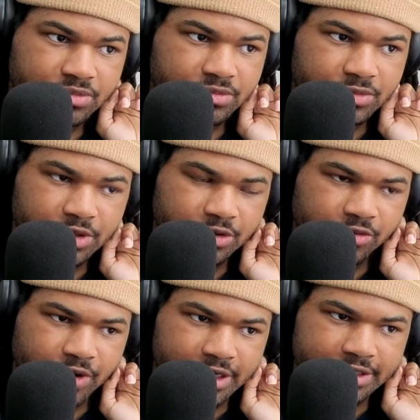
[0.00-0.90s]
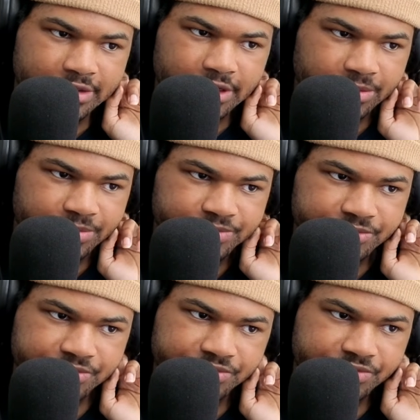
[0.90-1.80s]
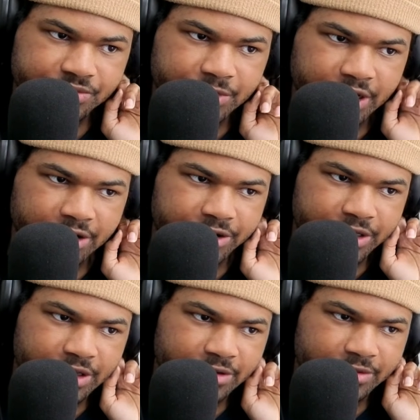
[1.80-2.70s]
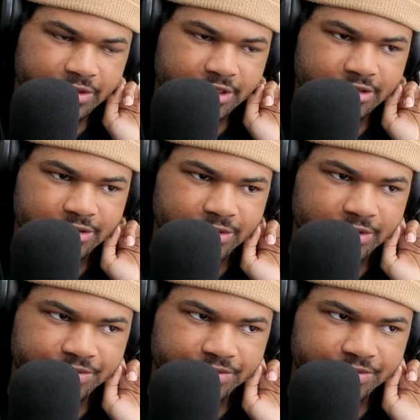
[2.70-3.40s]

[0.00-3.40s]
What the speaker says: The little rising thing. The airy thing on that as well.